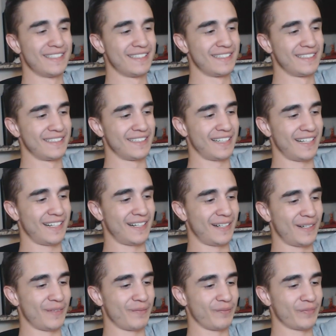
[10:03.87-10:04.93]

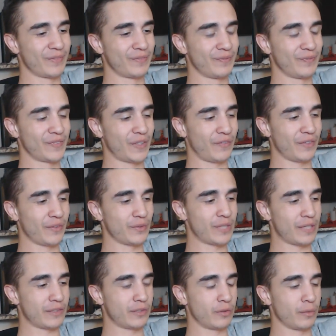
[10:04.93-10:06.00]
Hopefully it was not
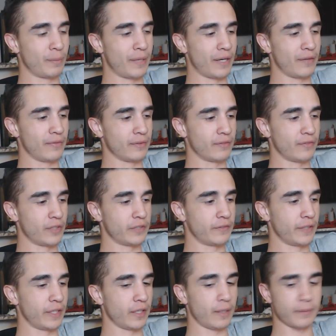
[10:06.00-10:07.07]
too repetitive from the first
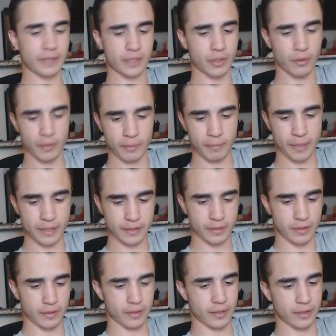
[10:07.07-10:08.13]
video. I'm just going based
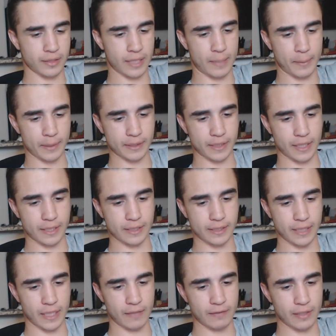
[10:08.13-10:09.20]
on the topics that I
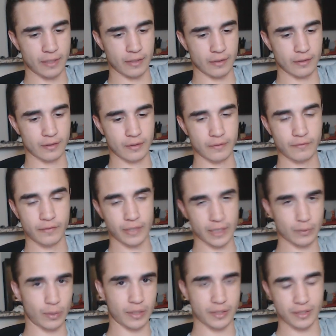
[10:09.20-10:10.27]
saved here. You guys
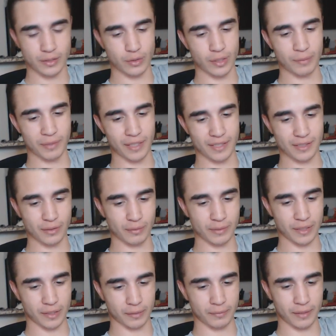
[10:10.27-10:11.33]
watch the stream. You guys know what I'm
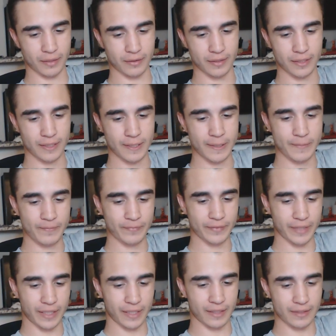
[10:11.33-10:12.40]
talking about.
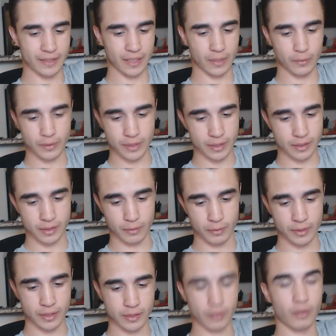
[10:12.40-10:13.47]
And we're
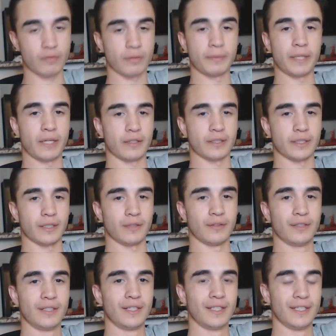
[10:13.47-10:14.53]
just going from there. So
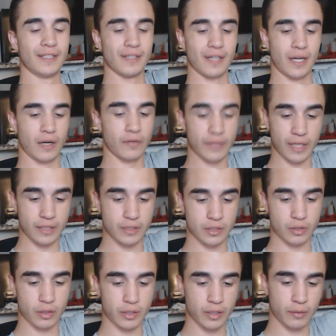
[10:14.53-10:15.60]
I hope you guys
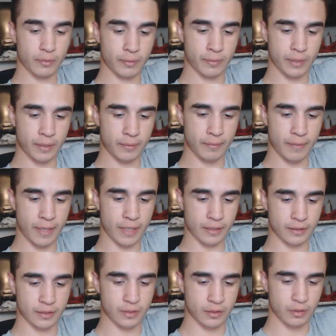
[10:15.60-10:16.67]
enjoyed it. We're coming back to
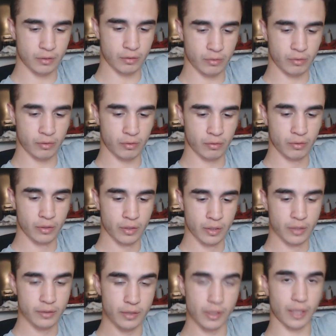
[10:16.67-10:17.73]
do
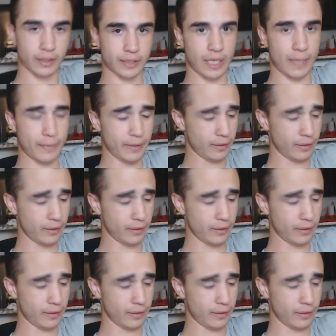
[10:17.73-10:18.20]
the next topic.